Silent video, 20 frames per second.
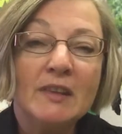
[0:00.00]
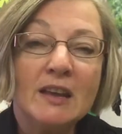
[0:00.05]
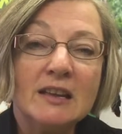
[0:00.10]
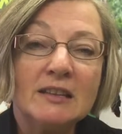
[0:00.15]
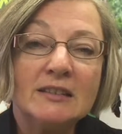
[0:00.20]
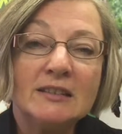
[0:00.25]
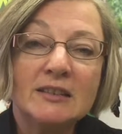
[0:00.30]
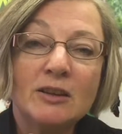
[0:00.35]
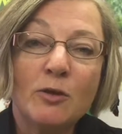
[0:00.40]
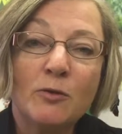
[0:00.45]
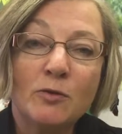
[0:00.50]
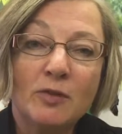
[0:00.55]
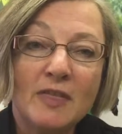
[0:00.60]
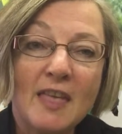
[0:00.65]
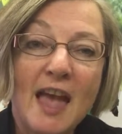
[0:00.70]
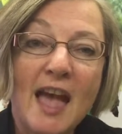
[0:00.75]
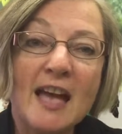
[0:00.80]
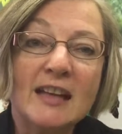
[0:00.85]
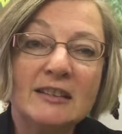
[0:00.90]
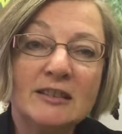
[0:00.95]
And so
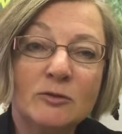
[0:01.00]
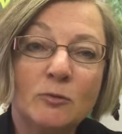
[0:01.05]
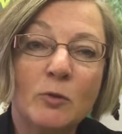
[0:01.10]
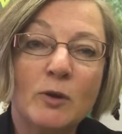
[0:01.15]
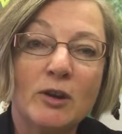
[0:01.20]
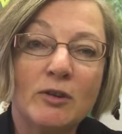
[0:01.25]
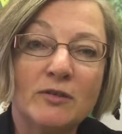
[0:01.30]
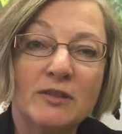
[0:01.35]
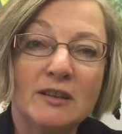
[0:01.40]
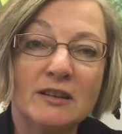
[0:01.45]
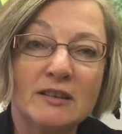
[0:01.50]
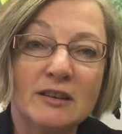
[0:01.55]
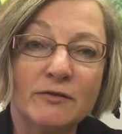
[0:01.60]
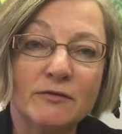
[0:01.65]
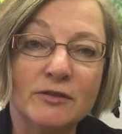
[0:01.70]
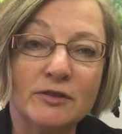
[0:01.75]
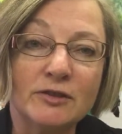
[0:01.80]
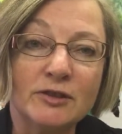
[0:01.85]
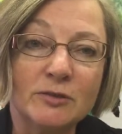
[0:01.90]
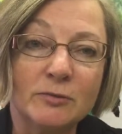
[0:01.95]
that's where the
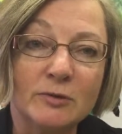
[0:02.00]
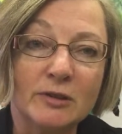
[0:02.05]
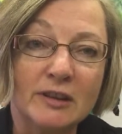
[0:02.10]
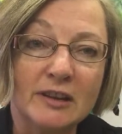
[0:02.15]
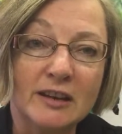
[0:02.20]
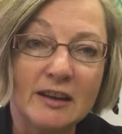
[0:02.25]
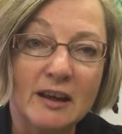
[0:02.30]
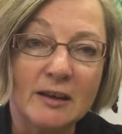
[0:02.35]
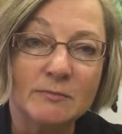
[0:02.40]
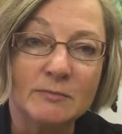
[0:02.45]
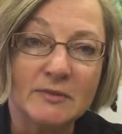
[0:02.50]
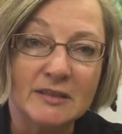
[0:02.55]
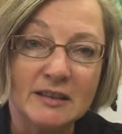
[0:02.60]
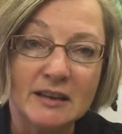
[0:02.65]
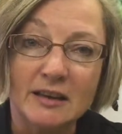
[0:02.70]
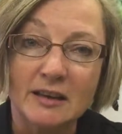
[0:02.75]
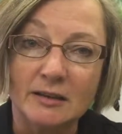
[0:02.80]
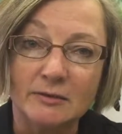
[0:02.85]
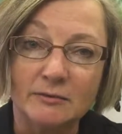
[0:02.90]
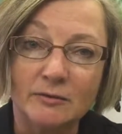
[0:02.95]
difference really comes
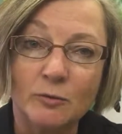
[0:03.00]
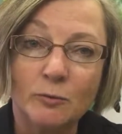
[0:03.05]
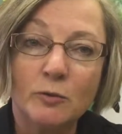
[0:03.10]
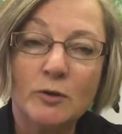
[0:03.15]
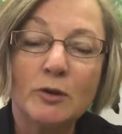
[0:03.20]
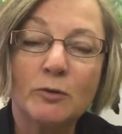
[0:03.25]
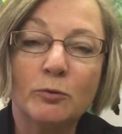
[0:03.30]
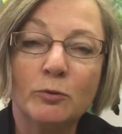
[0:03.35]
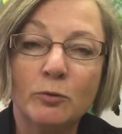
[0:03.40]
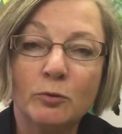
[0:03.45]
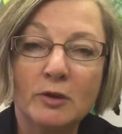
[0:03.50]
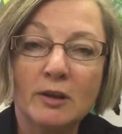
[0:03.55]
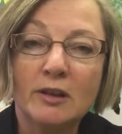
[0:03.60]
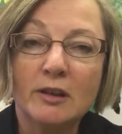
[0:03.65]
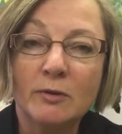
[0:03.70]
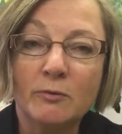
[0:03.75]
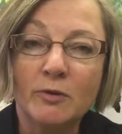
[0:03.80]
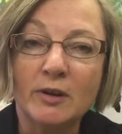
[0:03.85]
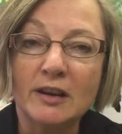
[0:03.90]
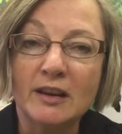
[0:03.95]
in. We
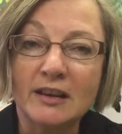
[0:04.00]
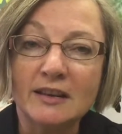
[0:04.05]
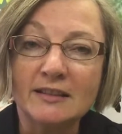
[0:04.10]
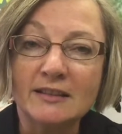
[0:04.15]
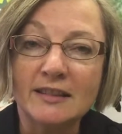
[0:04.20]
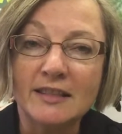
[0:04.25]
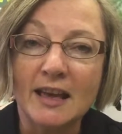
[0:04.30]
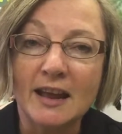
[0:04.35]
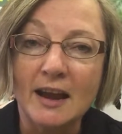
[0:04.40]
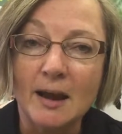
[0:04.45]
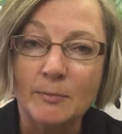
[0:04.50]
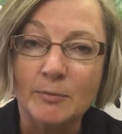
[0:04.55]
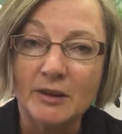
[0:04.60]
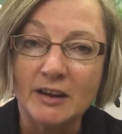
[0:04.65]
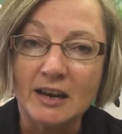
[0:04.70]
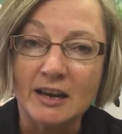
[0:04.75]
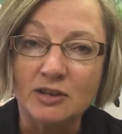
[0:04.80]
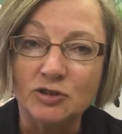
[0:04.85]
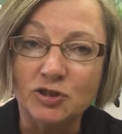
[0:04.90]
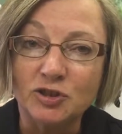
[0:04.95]
really want to get to that
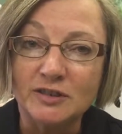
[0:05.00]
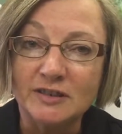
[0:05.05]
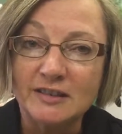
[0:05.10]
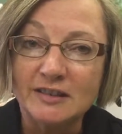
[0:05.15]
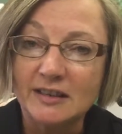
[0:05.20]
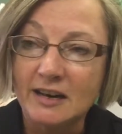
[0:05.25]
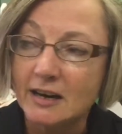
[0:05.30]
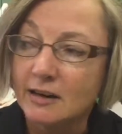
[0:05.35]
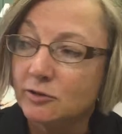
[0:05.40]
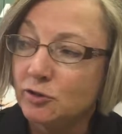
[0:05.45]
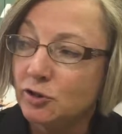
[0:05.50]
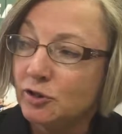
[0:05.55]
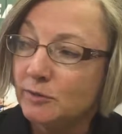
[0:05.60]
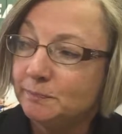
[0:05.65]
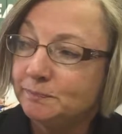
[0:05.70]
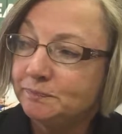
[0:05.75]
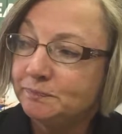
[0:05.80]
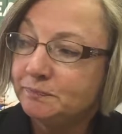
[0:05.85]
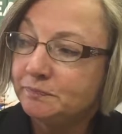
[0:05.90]
application stage.